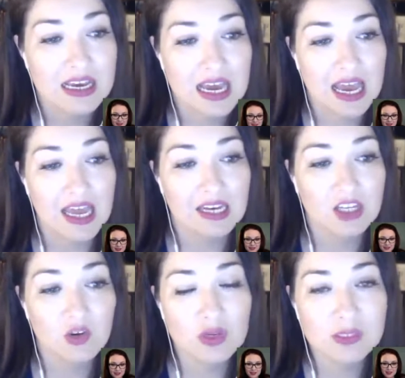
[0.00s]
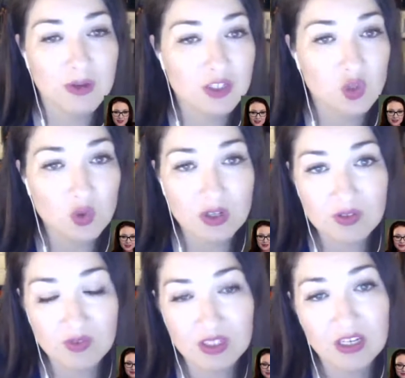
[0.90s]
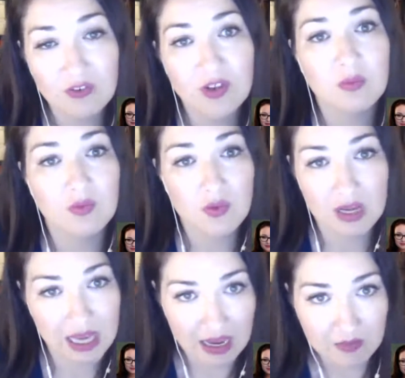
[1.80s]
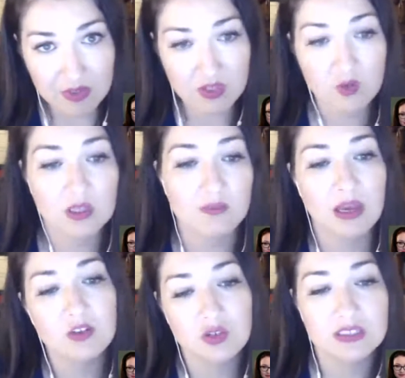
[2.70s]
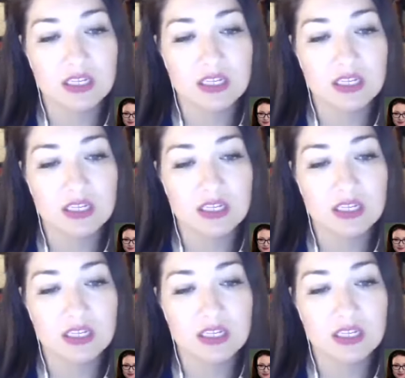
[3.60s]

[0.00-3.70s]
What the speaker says: And, he spent 2 years in Philadelphia before he came to the New England Patriots,